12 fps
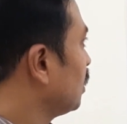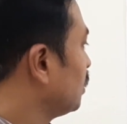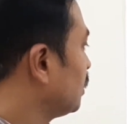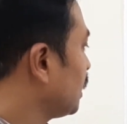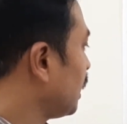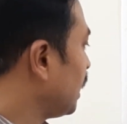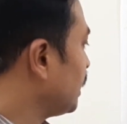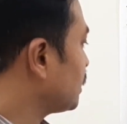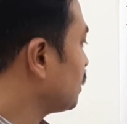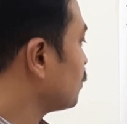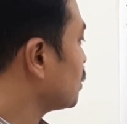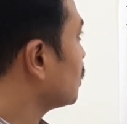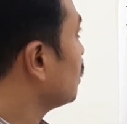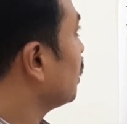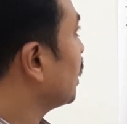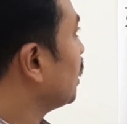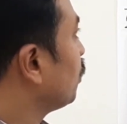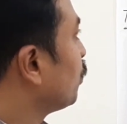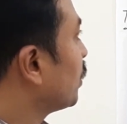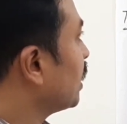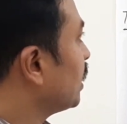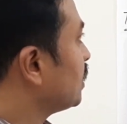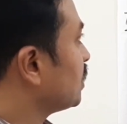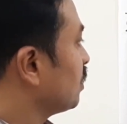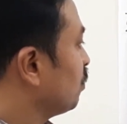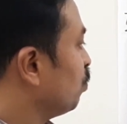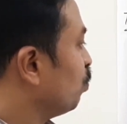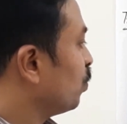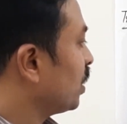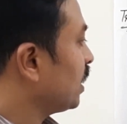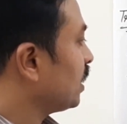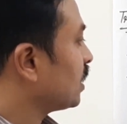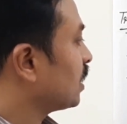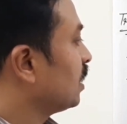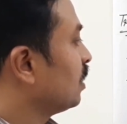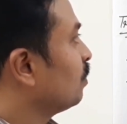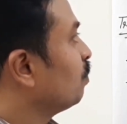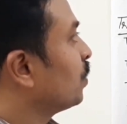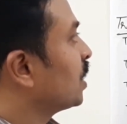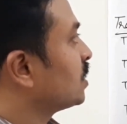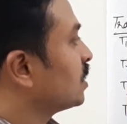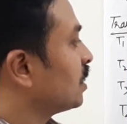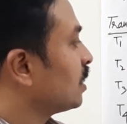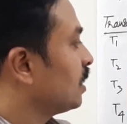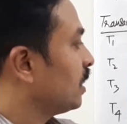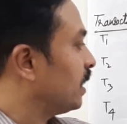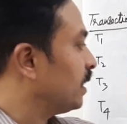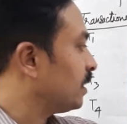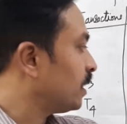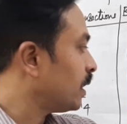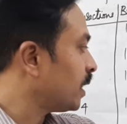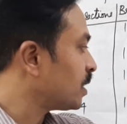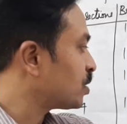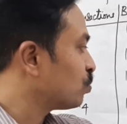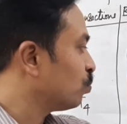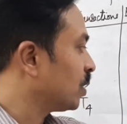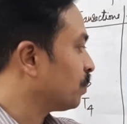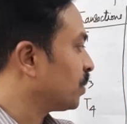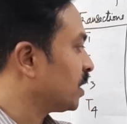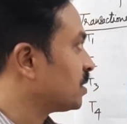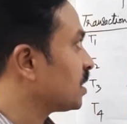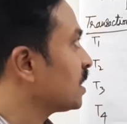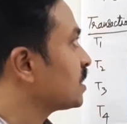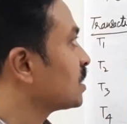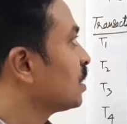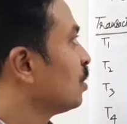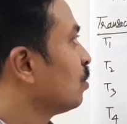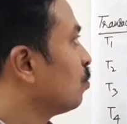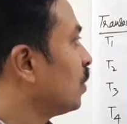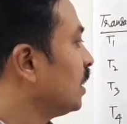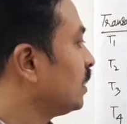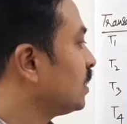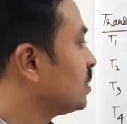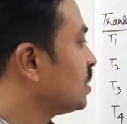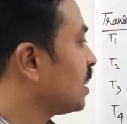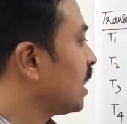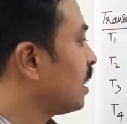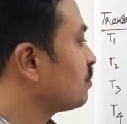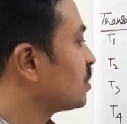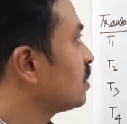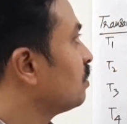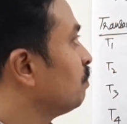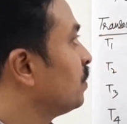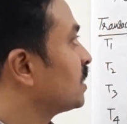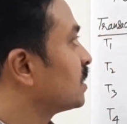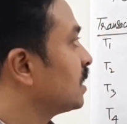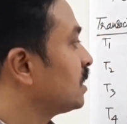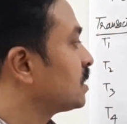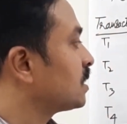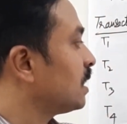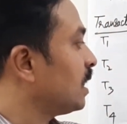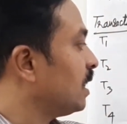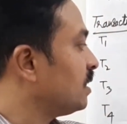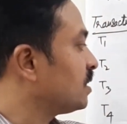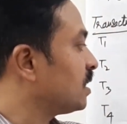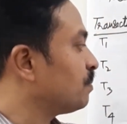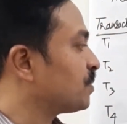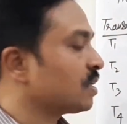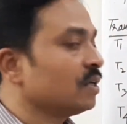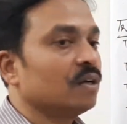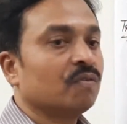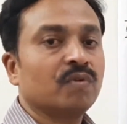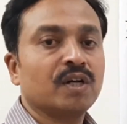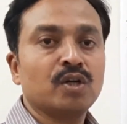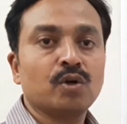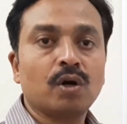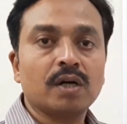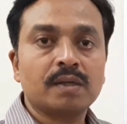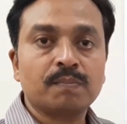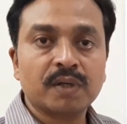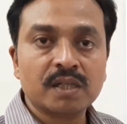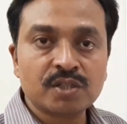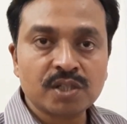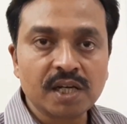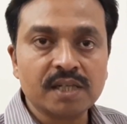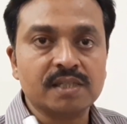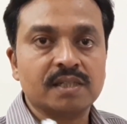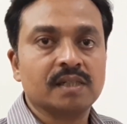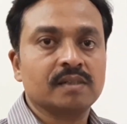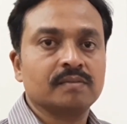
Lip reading: the items like bread, milk, butter and eggs were purchased, while the jams, biscuits and chips were not purchased.